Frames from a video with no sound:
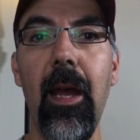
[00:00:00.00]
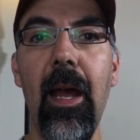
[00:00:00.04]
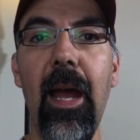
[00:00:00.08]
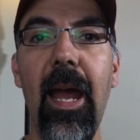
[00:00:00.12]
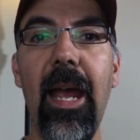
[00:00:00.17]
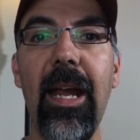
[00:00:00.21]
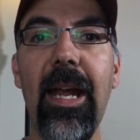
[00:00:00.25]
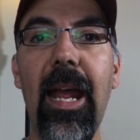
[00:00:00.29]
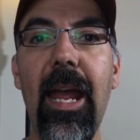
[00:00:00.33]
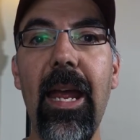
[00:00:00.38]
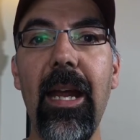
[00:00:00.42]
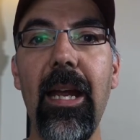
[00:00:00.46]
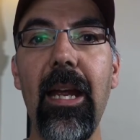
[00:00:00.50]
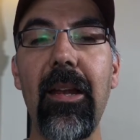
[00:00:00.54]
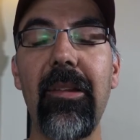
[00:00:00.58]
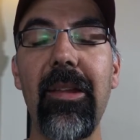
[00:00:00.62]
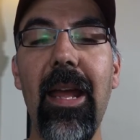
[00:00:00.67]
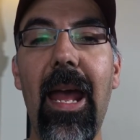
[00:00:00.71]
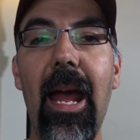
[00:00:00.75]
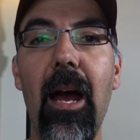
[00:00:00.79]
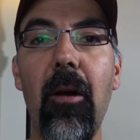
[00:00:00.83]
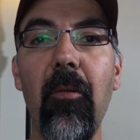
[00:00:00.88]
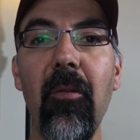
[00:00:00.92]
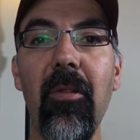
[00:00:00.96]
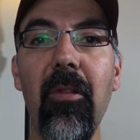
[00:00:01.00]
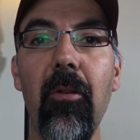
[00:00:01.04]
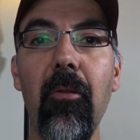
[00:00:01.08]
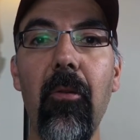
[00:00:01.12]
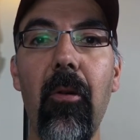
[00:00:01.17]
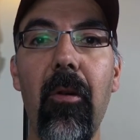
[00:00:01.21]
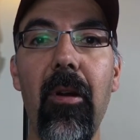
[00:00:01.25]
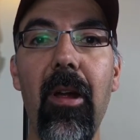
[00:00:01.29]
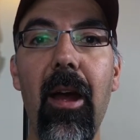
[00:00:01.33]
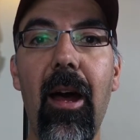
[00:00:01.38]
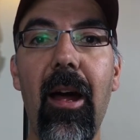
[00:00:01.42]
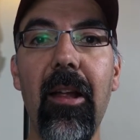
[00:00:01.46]
Hey gang, it's Al with
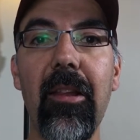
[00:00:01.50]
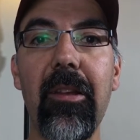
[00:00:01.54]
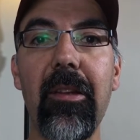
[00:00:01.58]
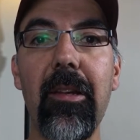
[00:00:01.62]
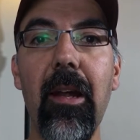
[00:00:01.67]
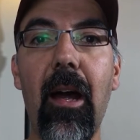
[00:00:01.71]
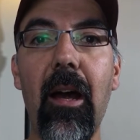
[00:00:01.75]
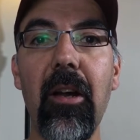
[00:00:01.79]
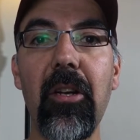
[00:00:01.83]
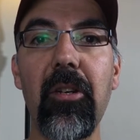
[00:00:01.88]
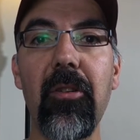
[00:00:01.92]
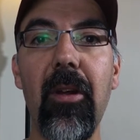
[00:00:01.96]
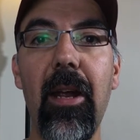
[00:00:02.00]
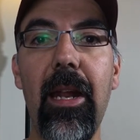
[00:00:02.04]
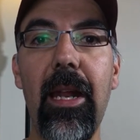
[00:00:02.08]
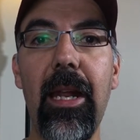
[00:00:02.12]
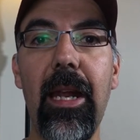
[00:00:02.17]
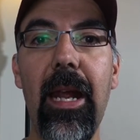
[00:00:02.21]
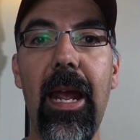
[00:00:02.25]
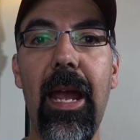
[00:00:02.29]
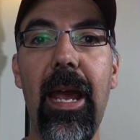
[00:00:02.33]
Longoria House Dog Training,